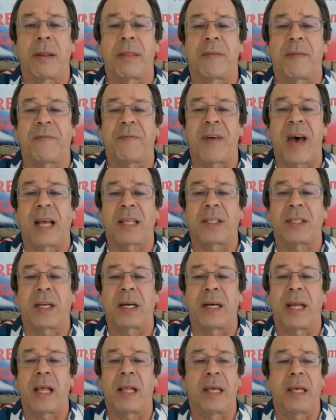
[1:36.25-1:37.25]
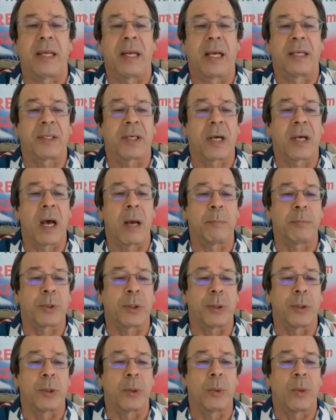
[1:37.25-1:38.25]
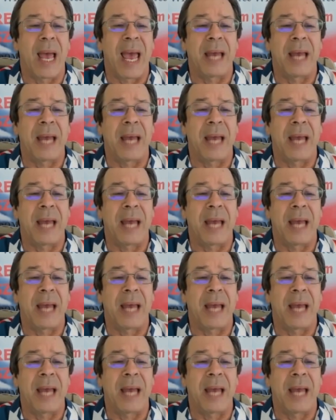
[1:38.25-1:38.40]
of the fact that an alien has come to,